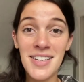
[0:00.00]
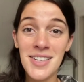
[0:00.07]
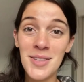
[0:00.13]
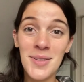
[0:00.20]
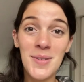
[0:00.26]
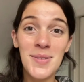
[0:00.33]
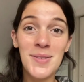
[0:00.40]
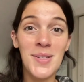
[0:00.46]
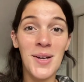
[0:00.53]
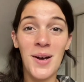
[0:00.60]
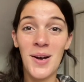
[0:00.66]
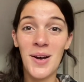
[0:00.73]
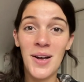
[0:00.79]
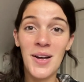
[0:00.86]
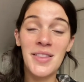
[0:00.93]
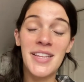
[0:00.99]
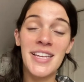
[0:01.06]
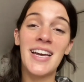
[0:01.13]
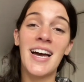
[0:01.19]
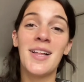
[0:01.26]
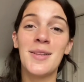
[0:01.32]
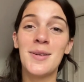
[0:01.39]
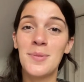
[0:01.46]
concludes all the
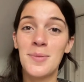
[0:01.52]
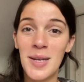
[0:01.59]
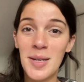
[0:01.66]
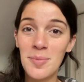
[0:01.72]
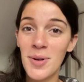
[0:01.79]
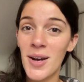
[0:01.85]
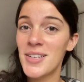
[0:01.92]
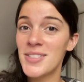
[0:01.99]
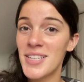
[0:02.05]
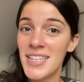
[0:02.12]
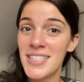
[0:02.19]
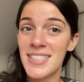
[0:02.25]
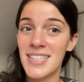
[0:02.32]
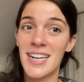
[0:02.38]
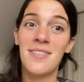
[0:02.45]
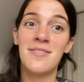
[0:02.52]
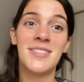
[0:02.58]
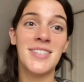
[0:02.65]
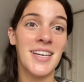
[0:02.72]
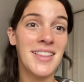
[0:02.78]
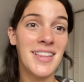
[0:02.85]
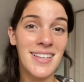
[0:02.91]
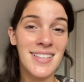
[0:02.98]
Halloween projects that I've
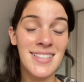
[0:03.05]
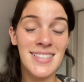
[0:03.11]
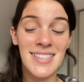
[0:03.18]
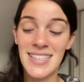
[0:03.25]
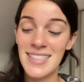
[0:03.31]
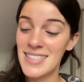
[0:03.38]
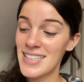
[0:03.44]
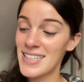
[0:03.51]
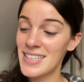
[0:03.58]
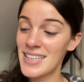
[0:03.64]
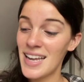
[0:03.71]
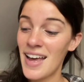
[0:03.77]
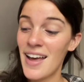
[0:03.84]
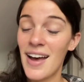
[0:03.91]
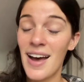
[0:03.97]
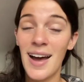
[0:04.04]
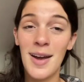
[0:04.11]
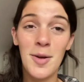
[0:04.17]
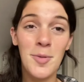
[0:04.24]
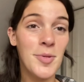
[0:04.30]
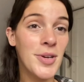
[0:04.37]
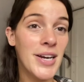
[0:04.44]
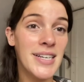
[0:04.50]
done this season. I
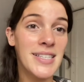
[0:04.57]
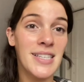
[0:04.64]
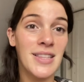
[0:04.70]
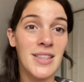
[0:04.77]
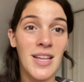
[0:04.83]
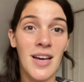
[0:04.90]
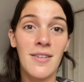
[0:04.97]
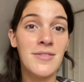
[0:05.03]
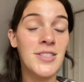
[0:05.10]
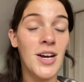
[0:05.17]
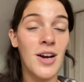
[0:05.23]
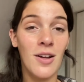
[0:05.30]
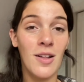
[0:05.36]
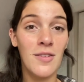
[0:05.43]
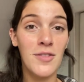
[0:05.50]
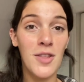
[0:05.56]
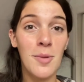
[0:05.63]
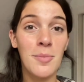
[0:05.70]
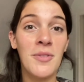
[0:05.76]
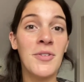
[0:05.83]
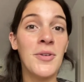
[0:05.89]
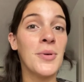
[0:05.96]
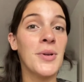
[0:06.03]
hope you guys loved all of
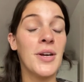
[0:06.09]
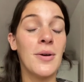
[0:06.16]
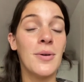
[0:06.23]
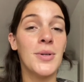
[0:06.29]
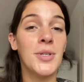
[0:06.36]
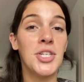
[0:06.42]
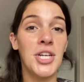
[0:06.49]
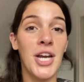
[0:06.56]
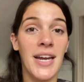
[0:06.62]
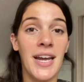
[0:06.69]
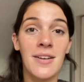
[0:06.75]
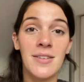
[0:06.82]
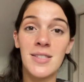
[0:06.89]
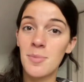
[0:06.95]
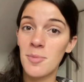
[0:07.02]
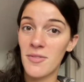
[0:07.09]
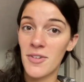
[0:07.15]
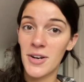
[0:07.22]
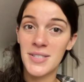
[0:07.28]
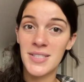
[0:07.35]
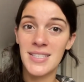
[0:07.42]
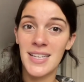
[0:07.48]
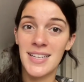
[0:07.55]
them. If you want to go check out some of
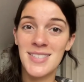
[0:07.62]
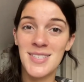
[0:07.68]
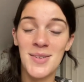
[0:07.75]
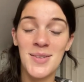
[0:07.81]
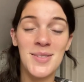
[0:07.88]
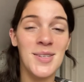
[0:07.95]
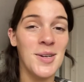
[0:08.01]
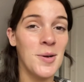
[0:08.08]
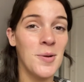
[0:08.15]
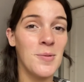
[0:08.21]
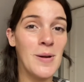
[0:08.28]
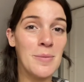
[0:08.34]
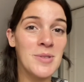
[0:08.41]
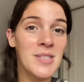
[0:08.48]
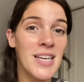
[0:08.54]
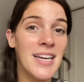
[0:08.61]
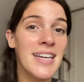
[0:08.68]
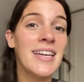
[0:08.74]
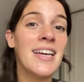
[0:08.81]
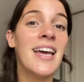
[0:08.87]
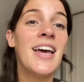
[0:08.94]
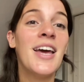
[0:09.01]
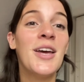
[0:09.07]
our stencils on our
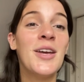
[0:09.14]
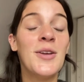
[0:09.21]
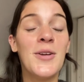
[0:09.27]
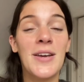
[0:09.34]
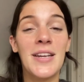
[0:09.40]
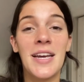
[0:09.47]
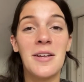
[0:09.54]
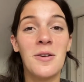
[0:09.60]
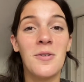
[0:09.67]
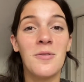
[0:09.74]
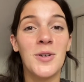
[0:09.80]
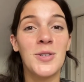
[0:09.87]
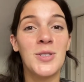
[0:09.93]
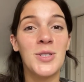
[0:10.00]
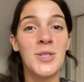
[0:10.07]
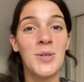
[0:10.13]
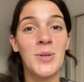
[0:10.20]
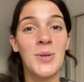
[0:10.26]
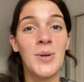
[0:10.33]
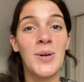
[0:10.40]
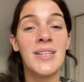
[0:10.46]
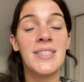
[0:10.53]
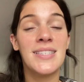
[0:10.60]
website, you can head over
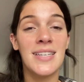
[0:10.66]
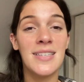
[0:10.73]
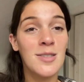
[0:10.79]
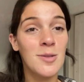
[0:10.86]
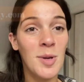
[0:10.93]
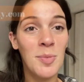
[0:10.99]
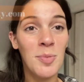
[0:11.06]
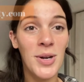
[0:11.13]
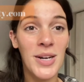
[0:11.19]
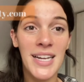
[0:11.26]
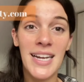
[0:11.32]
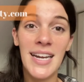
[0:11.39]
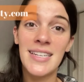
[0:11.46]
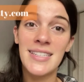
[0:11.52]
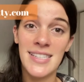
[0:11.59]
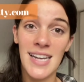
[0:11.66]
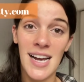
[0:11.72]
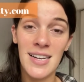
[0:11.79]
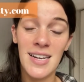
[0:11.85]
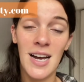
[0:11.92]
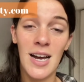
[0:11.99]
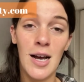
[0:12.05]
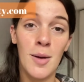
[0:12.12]
to
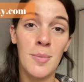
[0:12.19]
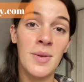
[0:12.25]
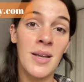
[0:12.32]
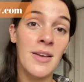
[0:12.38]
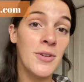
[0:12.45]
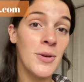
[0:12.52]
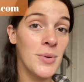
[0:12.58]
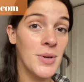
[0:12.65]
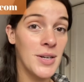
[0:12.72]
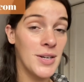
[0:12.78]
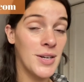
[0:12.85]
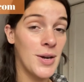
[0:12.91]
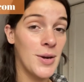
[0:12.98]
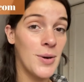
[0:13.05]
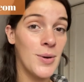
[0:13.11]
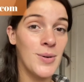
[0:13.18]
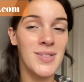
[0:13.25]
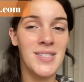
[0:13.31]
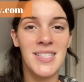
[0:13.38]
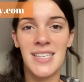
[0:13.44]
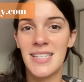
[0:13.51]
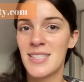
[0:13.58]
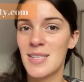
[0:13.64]
stencilmepretty.com if you want to go
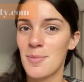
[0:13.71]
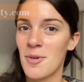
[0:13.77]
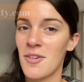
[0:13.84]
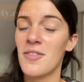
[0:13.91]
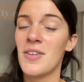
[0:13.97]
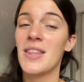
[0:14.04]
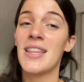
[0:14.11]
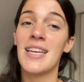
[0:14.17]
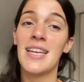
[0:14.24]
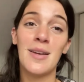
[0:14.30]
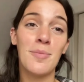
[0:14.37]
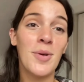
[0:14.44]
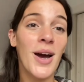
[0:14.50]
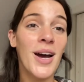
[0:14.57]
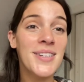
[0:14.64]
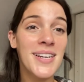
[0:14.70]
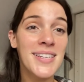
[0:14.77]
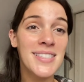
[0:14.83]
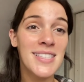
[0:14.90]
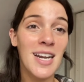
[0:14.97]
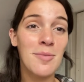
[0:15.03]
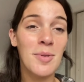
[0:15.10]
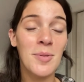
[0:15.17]
see some of the
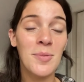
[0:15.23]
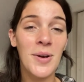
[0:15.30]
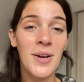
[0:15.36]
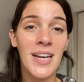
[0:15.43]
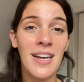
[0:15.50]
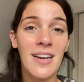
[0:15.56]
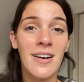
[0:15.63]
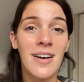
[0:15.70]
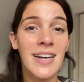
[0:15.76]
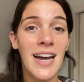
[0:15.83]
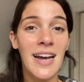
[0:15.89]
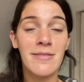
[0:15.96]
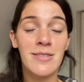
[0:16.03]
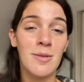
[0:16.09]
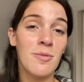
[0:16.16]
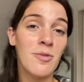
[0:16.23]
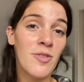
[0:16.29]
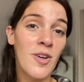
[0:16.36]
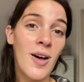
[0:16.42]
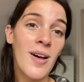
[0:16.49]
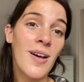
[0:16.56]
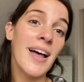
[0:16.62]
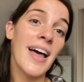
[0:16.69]
projects that I've been working on. I have some
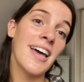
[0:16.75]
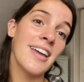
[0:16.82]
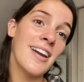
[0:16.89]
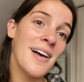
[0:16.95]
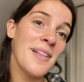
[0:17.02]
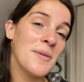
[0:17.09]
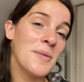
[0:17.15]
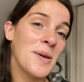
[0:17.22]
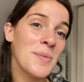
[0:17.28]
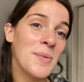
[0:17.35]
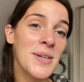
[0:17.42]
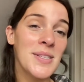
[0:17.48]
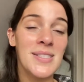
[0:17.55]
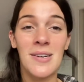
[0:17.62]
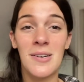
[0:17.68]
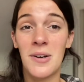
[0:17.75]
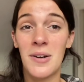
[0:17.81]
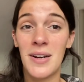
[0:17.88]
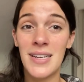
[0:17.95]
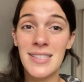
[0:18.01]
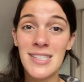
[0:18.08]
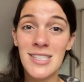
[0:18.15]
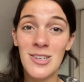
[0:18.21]
fall and Halloween ones on our
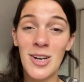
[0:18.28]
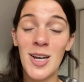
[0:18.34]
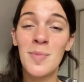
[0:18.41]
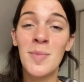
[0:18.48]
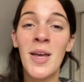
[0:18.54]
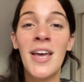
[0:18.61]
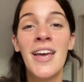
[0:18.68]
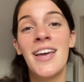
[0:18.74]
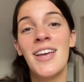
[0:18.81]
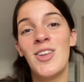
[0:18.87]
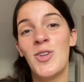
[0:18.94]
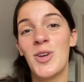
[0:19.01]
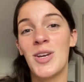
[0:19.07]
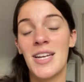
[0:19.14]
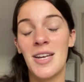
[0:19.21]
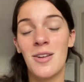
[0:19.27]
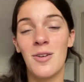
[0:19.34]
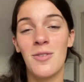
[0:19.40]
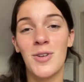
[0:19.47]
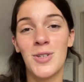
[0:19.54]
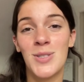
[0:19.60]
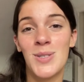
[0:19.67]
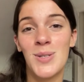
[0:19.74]
Instagram. You can head
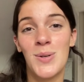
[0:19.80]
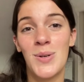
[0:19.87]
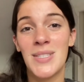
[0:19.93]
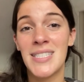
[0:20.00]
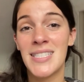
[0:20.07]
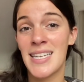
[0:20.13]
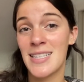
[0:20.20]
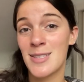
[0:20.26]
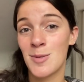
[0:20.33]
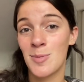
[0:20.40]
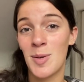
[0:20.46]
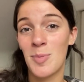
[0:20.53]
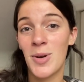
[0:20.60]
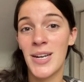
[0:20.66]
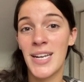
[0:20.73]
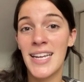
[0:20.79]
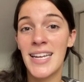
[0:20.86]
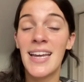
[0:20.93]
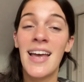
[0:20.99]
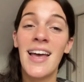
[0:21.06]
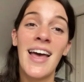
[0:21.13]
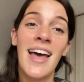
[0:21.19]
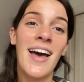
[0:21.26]
over to
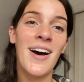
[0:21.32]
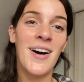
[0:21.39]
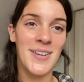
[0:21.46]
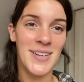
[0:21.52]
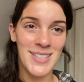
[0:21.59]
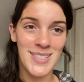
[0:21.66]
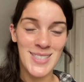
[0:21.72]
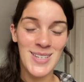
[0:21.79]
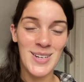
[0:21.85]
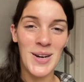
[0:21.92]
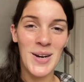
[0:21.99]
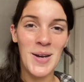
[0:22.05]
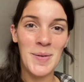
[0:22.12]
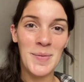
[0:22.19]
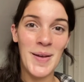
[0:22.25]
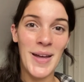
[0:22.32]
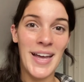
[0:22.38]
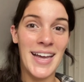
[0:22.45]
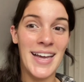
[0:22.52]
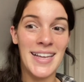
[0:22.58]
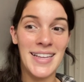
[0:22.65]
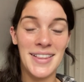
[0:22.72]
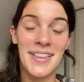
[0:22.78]
stencilmepretty on Instagram.
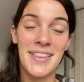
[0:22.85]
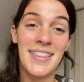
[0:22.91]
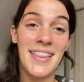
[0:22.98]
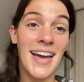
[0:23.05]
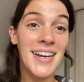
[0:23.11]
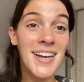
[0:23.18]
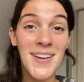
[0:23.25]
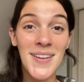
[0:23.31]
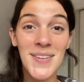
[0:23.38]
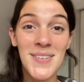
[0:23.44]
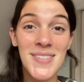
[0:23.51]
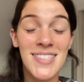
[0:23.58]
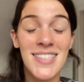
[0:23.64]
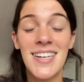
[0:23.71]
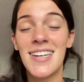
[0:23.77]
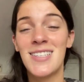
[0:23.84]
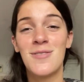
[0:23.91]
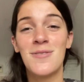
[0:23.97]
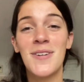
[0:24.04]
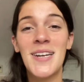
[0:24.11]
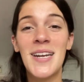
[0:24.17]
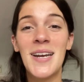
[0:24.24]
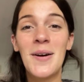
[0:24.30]
And that concludes today's
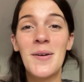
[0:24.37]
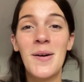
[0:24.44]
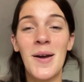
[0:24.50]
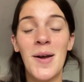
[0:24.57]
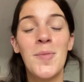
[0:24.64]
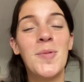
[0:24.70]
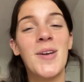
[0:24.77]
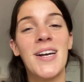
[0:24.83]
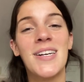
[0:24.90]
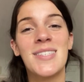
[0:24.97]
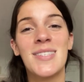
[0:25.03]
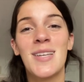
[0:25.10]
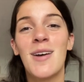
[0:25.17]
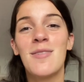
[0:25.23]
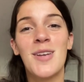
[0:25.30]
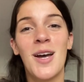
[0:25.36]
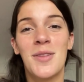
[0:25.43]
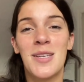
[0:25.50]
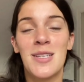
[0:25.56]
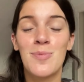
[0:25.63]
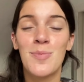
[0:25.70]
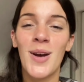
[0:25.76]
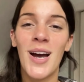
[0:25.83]
video. I hope you guys loved all
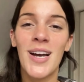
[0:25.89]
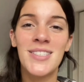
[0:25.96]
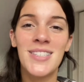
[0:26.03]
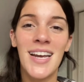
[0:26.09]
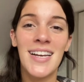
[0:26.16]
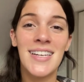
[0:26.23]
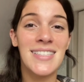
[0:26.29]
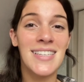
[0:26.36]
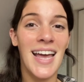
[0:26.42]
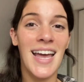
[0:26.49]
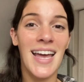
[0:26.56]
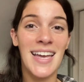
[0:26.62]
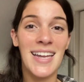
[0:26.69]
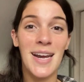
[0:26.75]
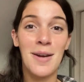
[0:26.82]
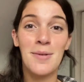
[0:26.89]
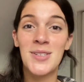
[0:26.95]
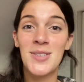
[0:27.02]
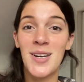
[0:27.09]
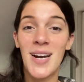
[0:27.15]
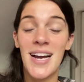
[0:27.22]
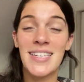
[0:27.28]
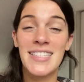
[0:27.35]
these projects and I
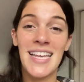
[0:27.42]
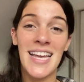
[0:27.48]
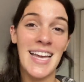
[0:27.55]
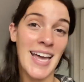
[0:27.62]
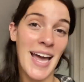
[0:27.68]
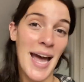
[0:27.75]
wish you guys a